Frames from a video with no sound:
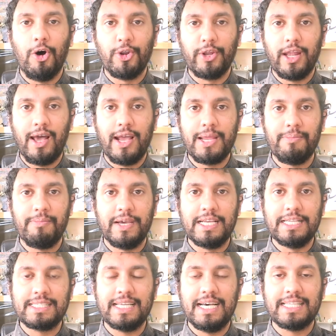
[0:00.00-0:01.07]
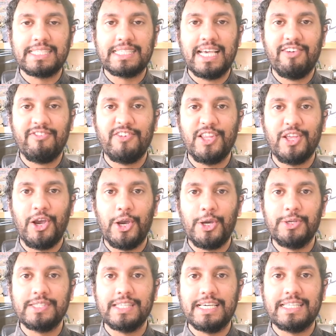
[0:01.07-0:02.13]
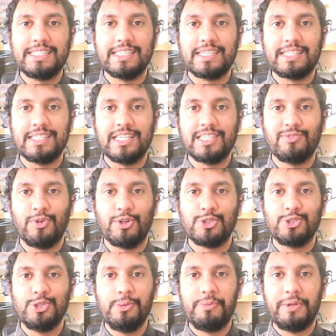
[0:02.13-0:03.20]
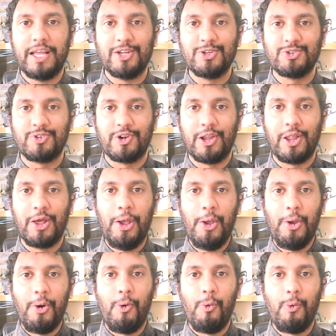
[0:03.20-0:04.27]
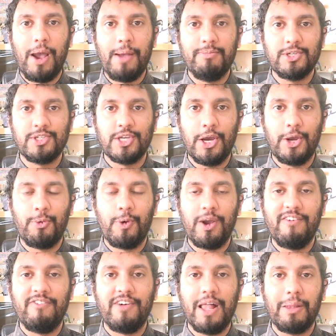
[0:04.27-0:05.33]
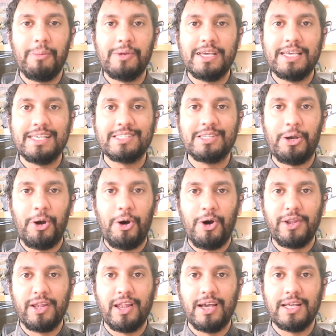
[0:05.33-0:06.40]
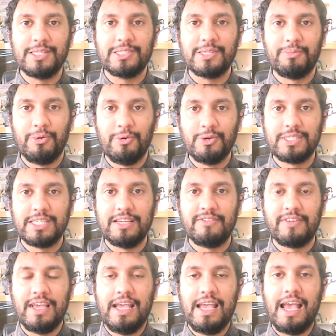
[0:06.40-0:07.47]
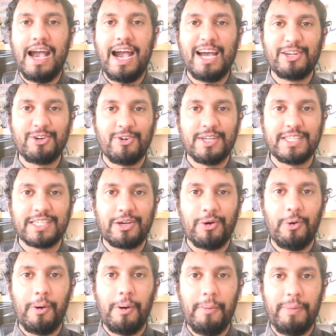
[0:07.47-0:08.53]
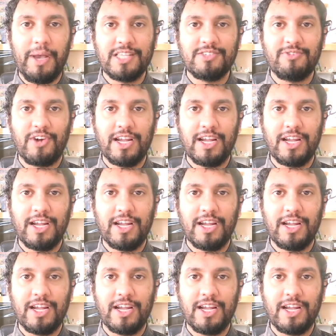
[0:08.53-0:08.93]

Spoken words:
online based as Daphne hosts a successful supernatural web show where Velma is her online supportive and critical best